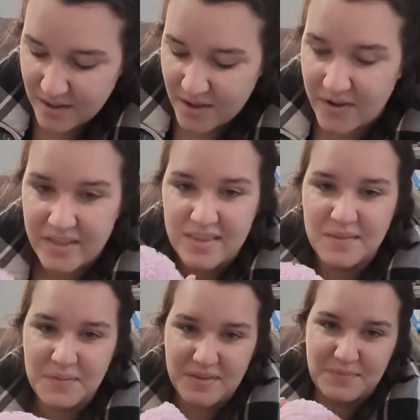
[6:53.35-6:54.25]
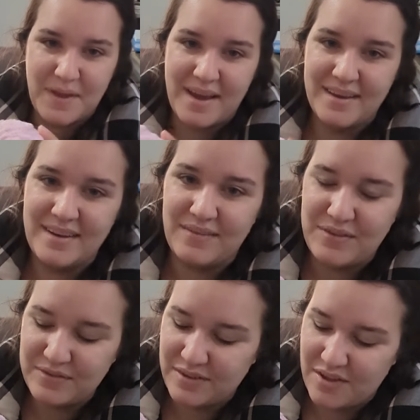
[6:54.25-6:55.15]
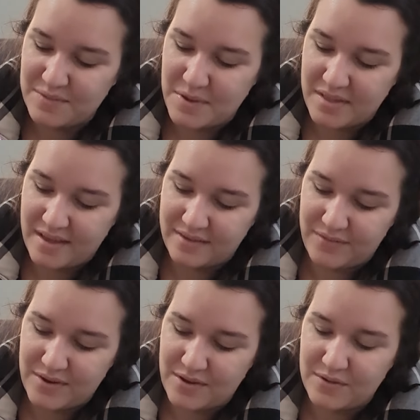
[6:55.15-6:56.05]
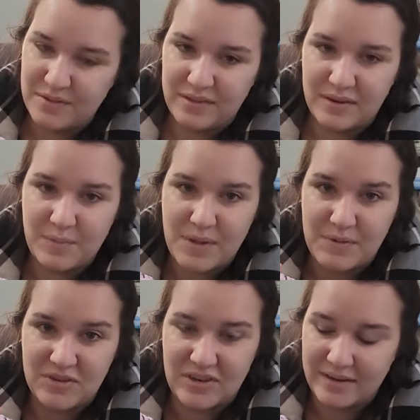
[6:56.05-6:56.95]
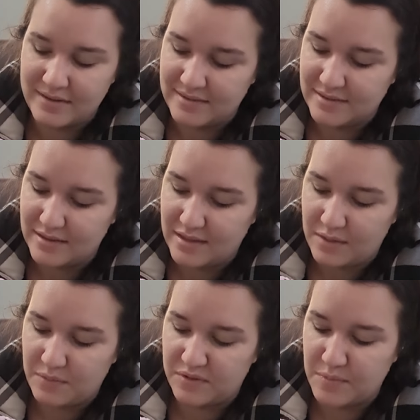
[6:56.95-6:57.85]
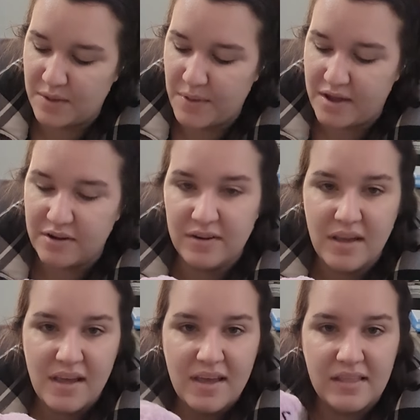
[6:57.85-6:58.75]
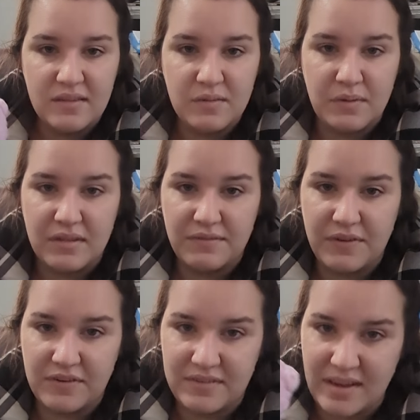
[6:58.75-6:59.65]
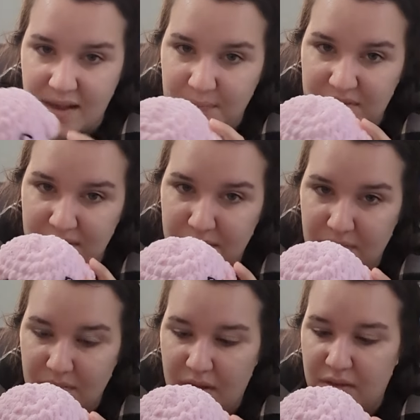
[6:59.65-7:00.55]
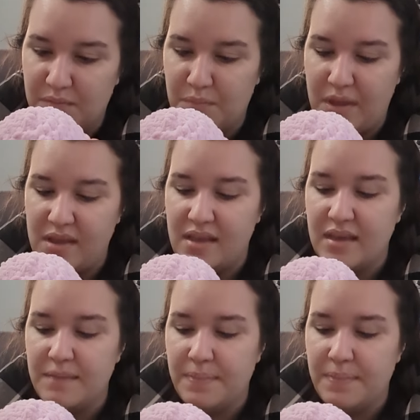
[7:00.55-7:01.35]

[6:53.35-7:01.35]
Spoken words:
Okay, this one was mine. If you saw in my last video the little baby chicks, that was my pattern. This is one of the first times making it.